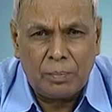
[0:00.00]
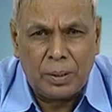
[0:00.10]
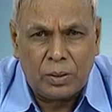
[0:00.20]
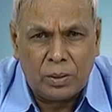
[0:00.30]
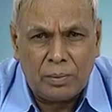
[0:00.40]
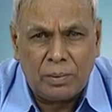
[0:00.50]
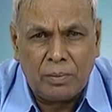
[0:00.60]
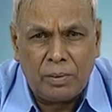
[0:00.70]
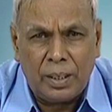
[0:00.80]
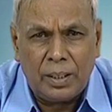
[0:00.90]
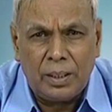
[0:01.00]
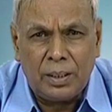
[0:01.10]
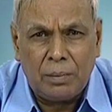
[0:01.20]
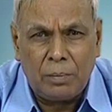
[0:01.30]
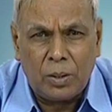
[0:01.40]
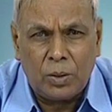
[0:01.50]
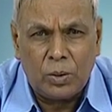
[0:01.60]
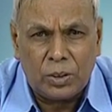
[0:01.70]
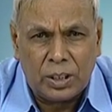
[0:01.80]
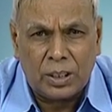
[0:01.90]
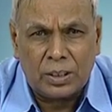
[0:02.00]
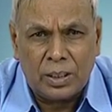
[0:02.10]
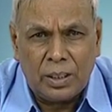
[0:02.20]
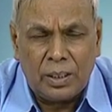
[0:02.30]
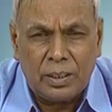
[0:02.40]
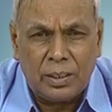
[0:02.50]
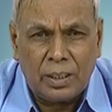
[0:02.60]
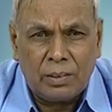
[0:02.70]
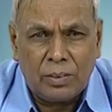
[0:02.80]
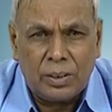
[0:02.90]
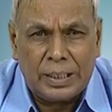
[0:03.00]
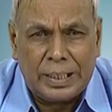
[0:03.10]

petroleum refining the module 6 that was the